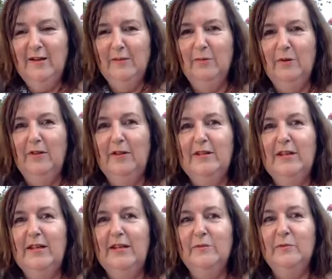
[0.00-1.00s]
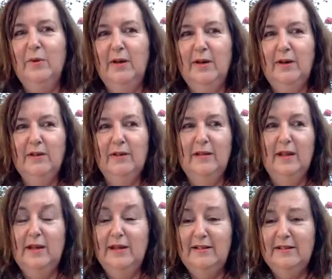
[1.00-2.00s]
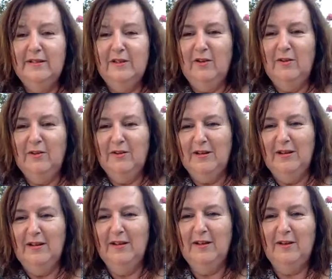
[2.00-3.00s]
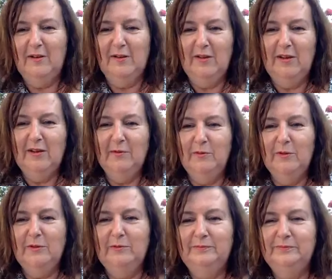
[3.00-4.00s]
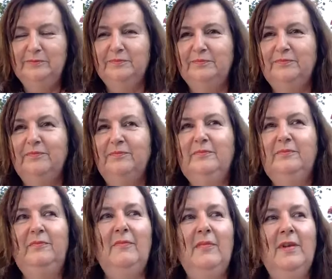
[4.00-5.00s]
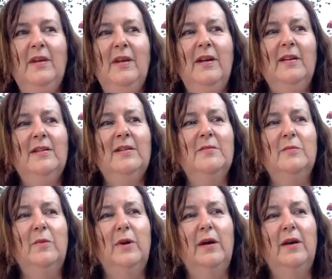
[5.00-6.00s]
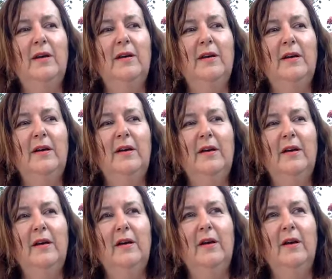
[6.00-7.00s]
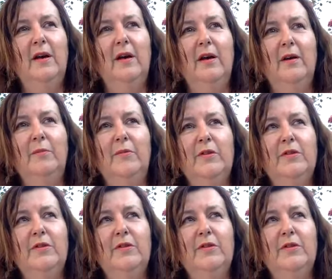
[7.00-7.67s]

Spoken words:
one of the days where light and dark are equal, and where the